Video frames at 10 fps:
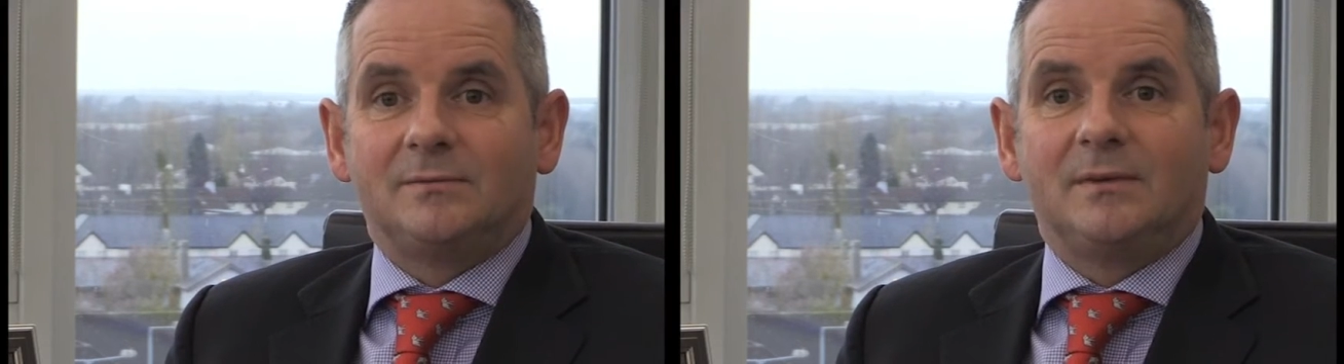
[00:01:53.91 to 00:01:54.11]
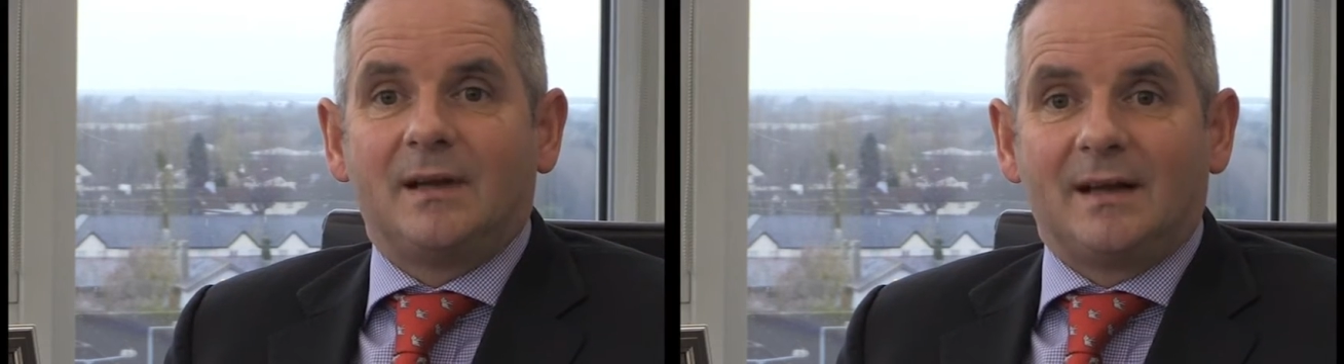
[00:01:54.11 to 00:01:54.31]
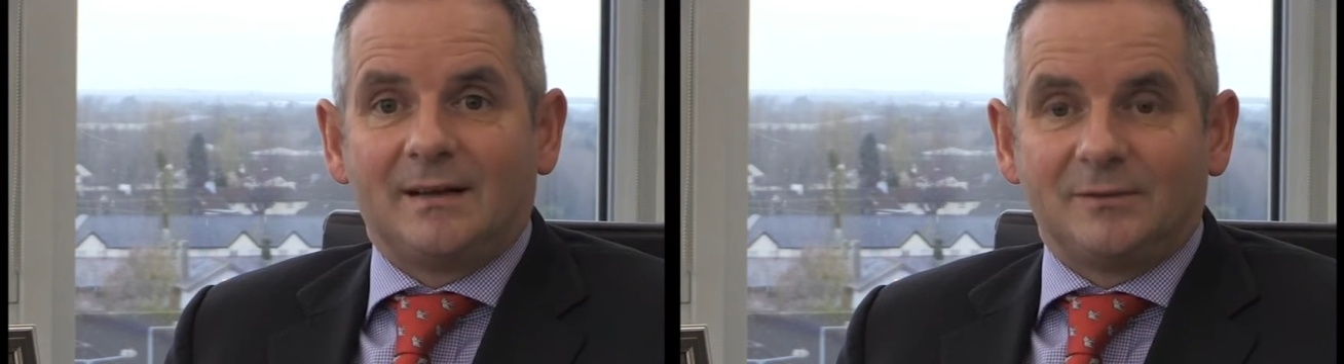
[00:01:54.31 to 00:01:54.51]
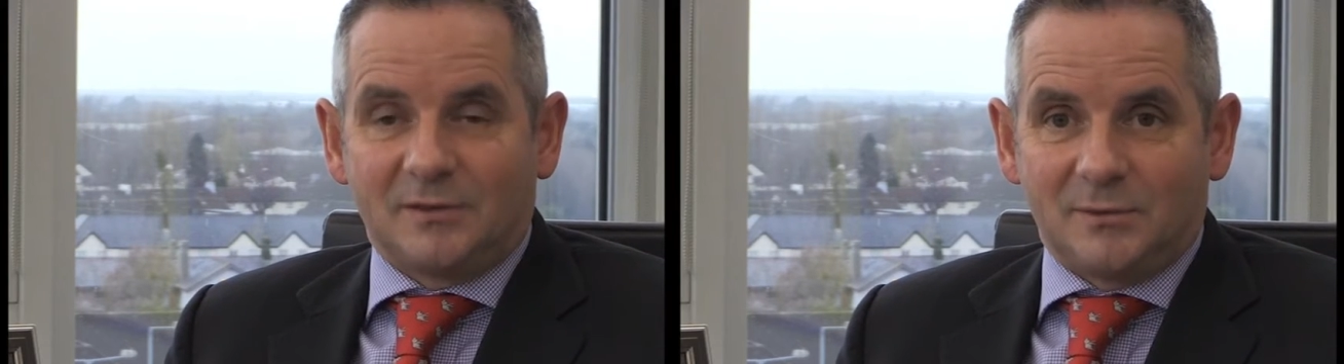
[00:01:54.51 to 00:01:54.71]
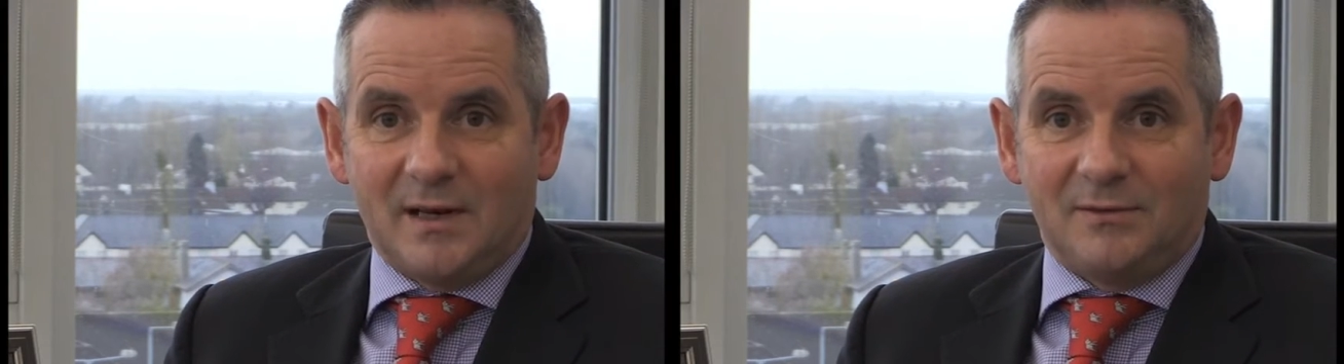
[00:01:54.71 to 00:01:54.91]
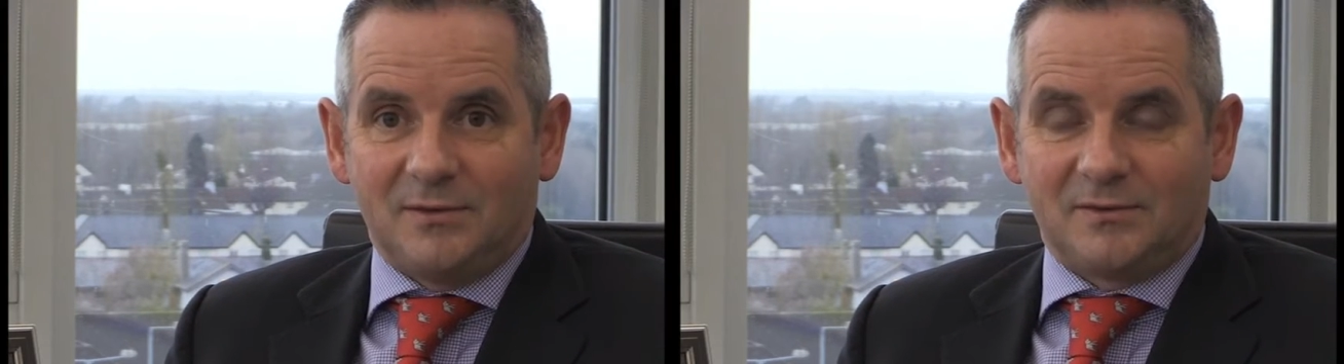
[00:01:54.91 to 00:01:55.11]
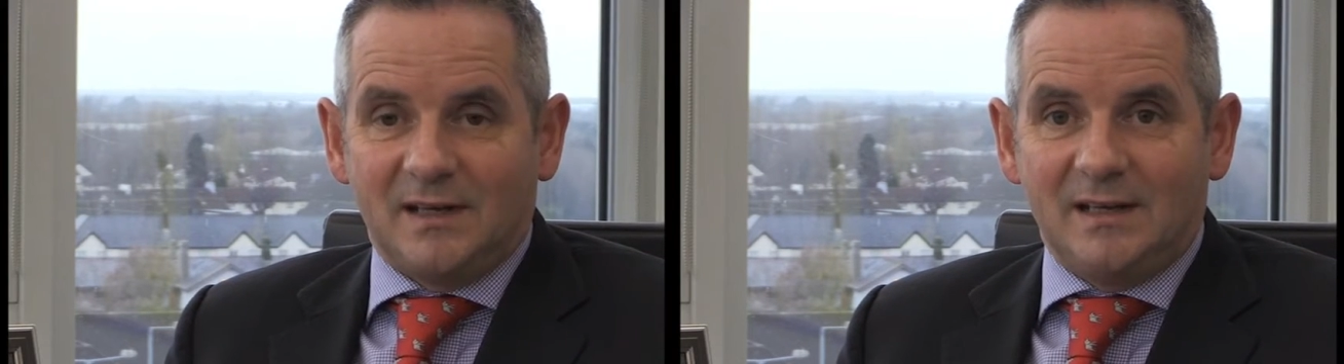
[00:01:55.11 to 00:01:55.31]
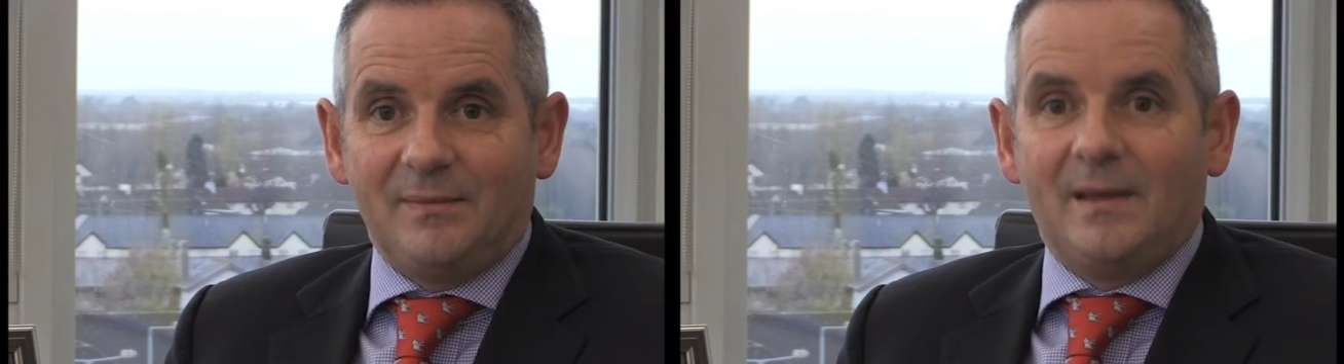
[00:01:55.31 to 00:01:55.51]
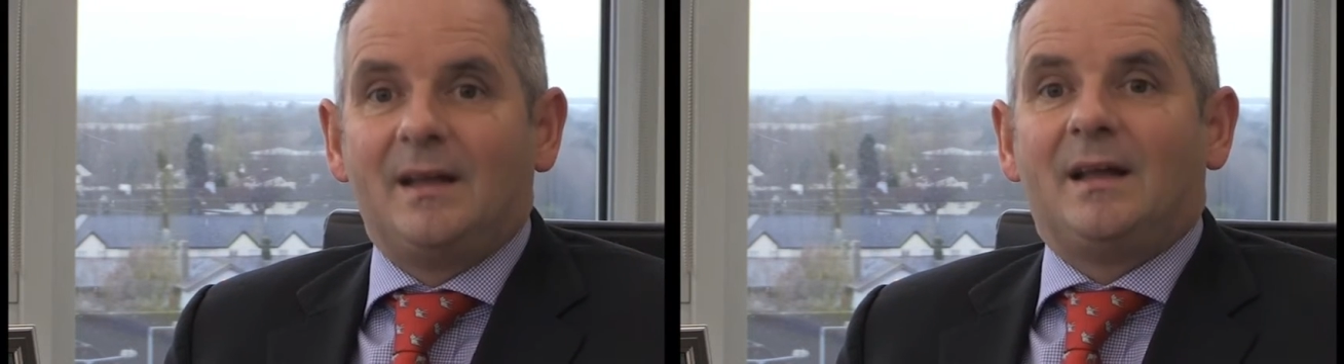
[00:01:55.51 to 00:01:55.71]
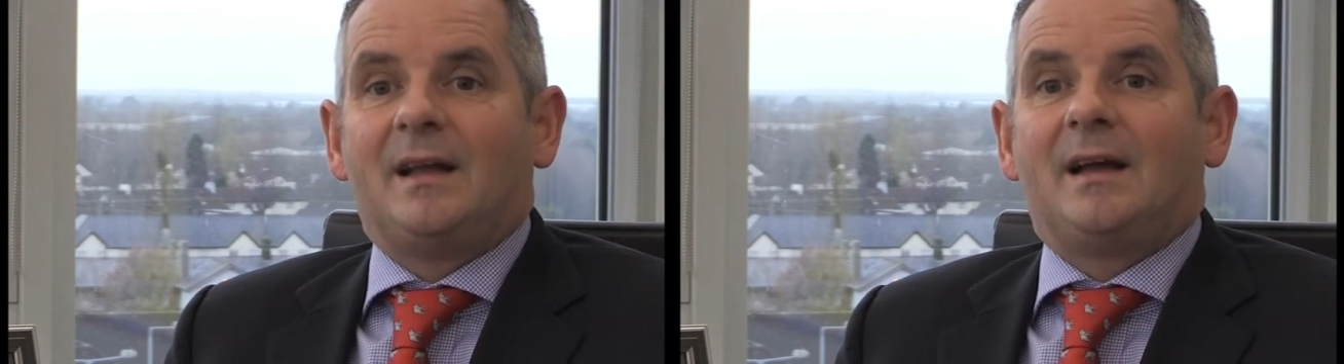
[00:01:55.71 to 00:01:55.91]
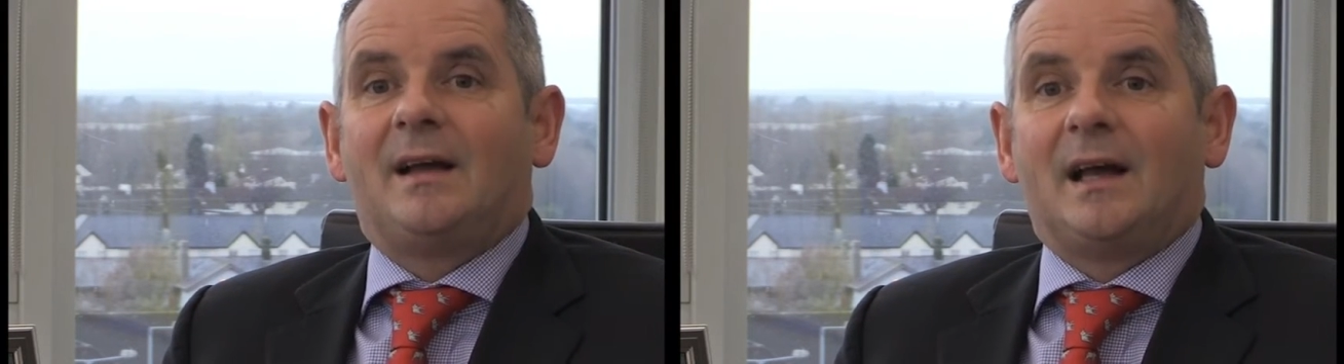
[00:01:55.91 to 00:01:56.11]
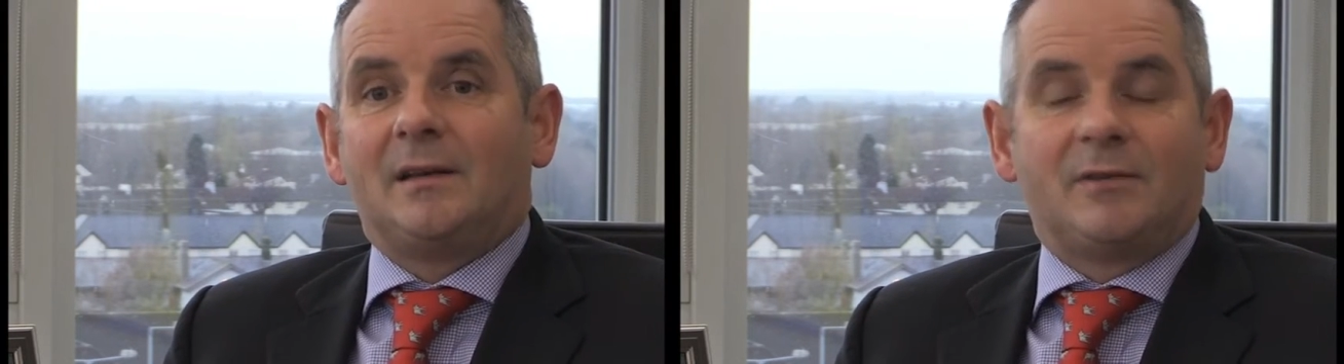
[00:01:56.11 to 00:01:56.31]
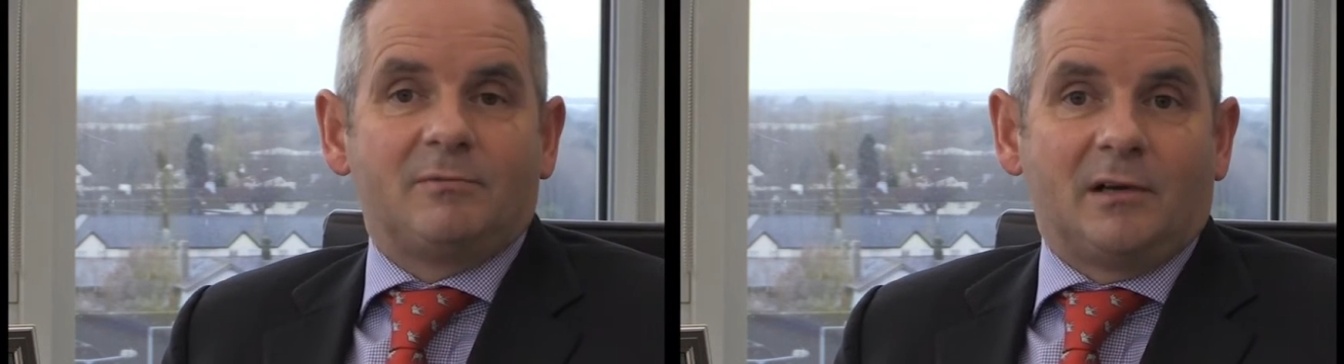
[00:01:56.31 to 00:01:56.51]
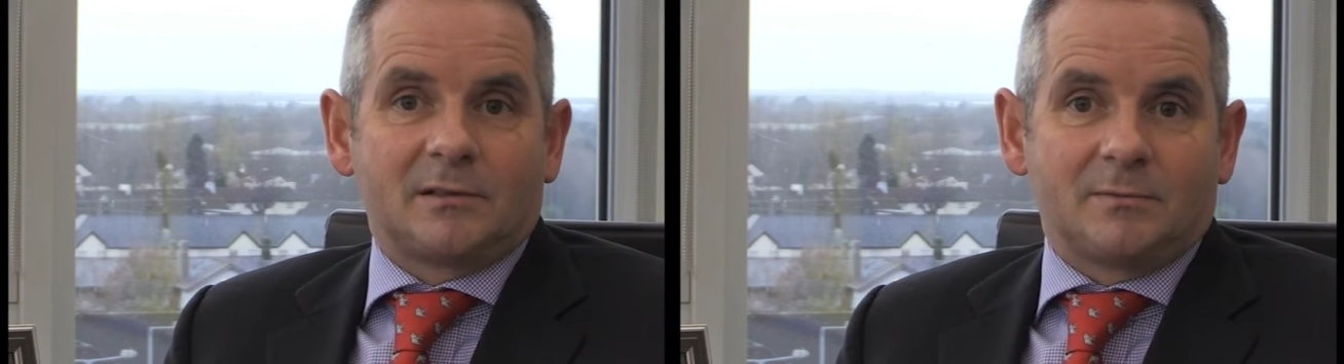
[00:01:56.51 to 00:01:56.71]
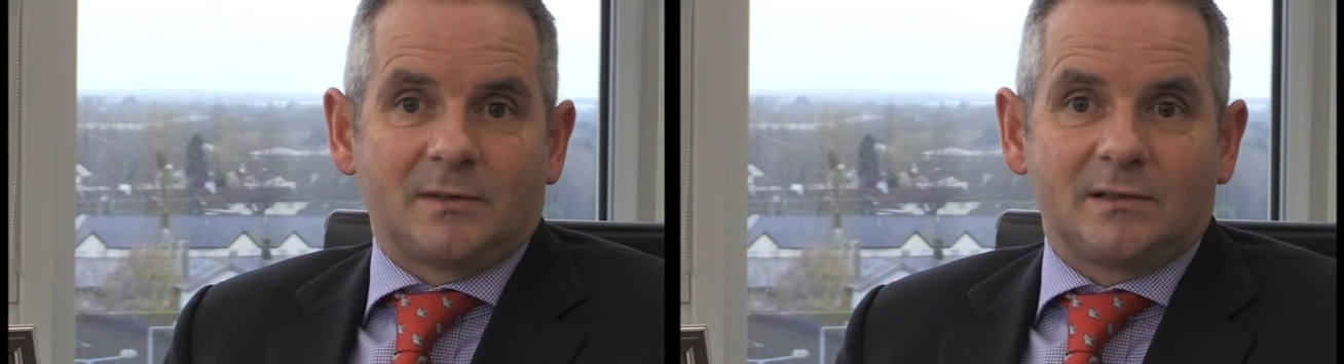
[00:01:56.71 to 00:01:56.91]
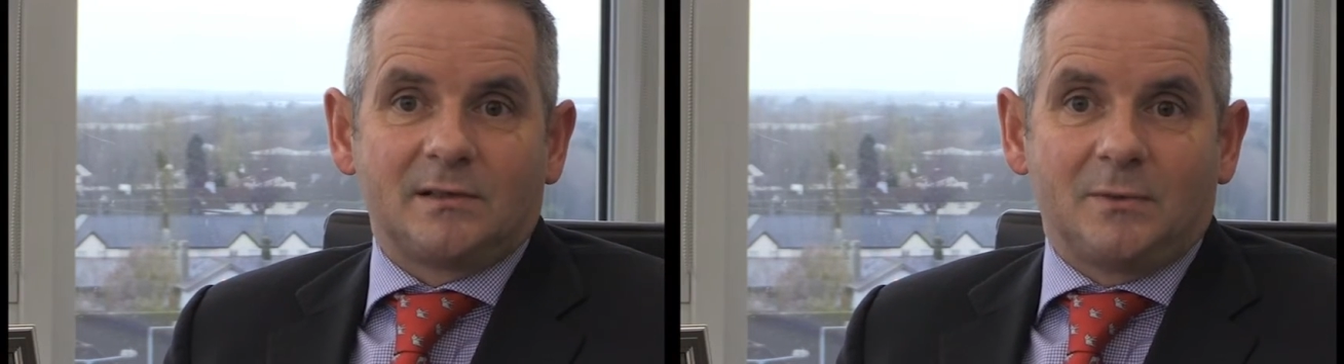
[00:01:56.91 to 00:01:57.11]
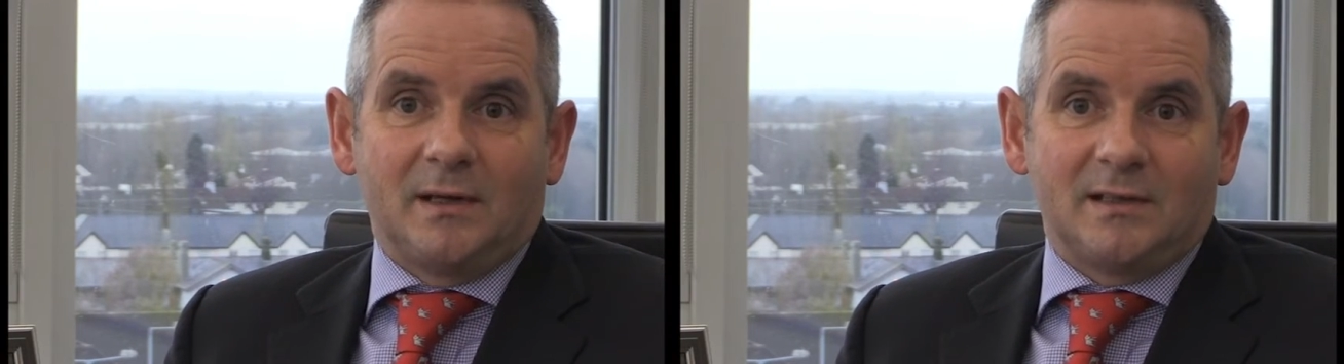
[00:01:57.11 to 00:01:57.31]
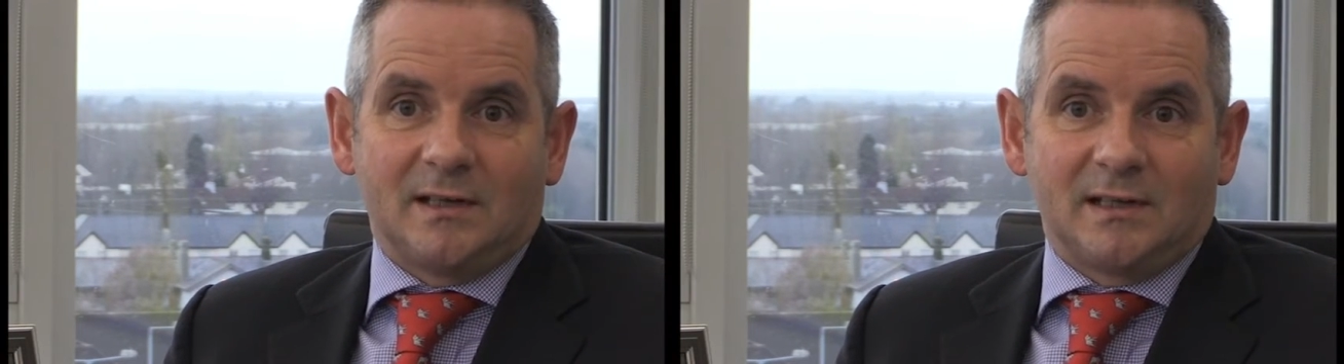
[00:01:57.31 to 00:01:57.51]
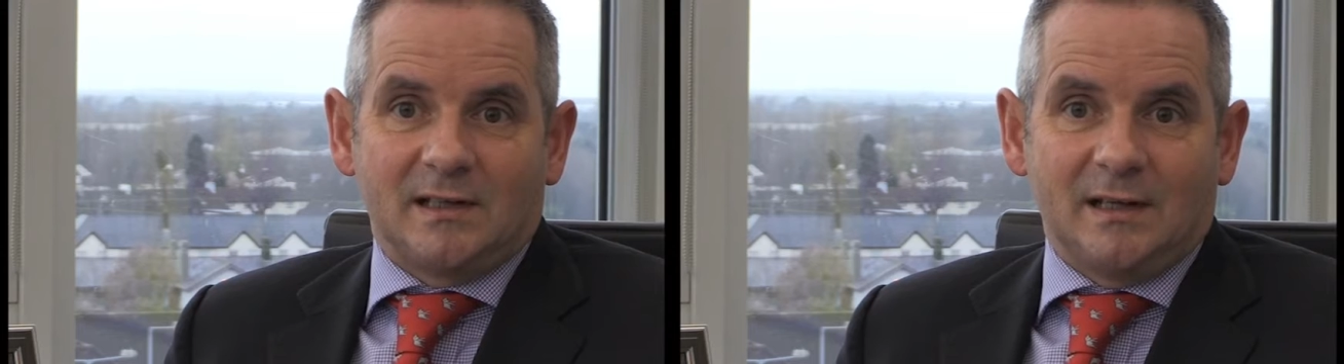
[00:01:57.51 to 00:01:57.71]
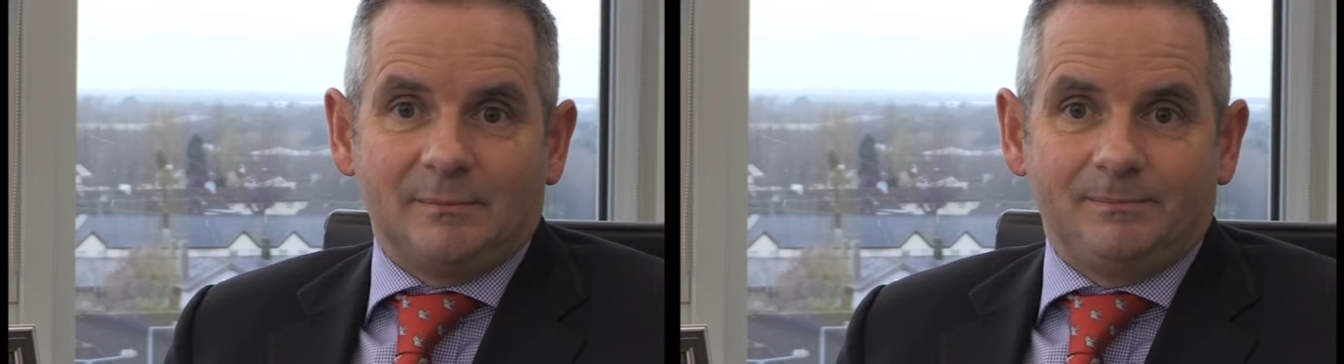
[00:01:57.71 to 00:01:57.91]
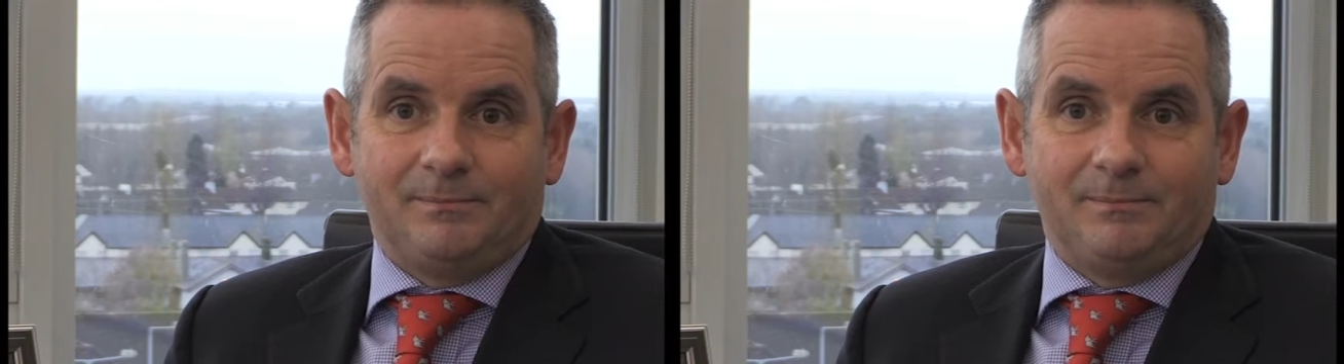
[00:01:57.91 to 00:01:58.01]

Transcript: uh, for 2015 uh, and a very prosperous 2016